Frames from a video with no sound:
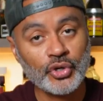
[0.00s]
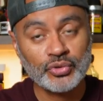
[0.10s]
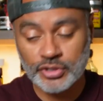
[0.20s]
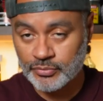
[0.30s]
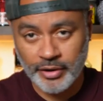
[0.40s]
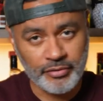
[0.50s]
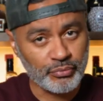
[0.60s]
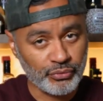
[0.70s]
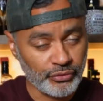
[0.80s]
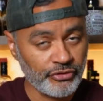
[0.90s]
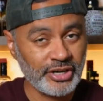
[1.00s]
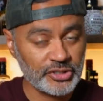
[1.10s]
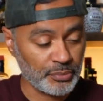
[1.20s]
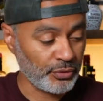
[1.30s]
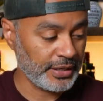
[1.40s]
notes, some very fresh,
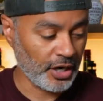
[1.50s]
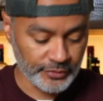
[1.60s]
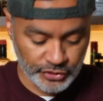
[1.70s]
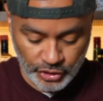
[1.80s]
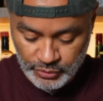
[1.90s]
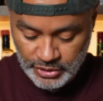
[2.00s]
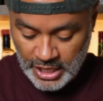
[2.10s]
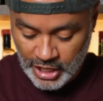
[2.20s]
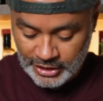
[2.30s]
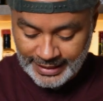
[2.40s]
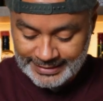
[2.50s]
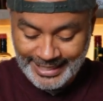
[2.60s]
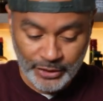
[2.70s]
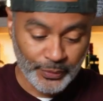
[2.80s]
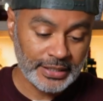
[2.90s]
bright orange notes. Okay,
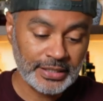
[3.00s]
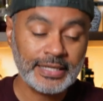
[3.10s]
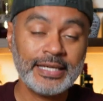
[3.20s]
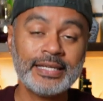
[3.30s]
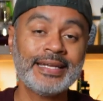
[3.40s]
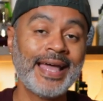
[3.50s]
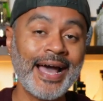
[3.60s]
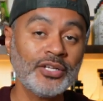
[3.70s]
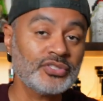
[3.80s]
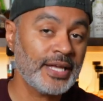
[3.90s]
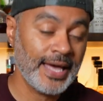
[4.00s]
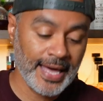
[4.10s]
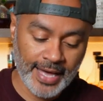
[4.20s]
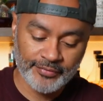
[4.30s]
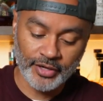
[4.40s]
then we're gonna need 1.5
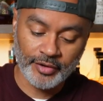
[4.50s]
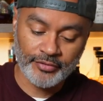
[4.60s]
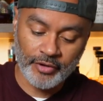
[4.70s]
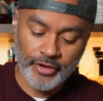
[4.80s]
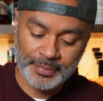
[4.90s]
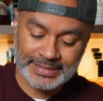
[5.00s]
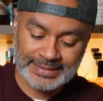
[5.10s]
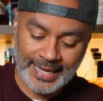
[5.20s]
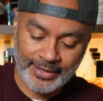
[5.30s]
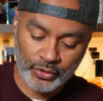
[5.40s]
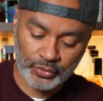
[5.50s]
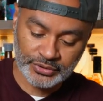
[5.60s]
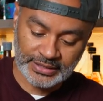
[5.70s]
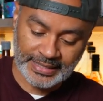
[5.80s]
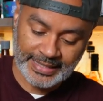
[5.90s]
ounces of Reposado
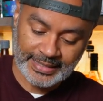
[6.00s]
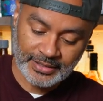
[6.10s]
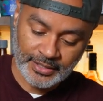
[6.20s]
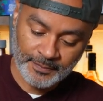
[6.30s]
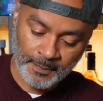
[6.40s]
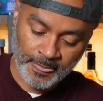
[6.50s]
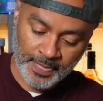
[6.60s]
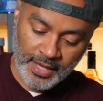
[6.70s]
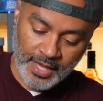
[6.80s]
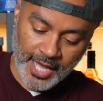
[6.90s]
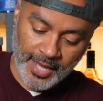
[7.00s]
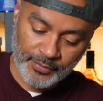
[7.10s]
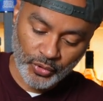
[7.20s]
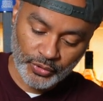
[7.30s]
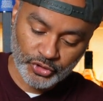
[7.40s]
Tequila. I'm
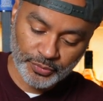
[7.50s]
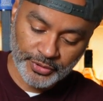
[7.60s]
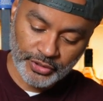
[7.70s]
going to be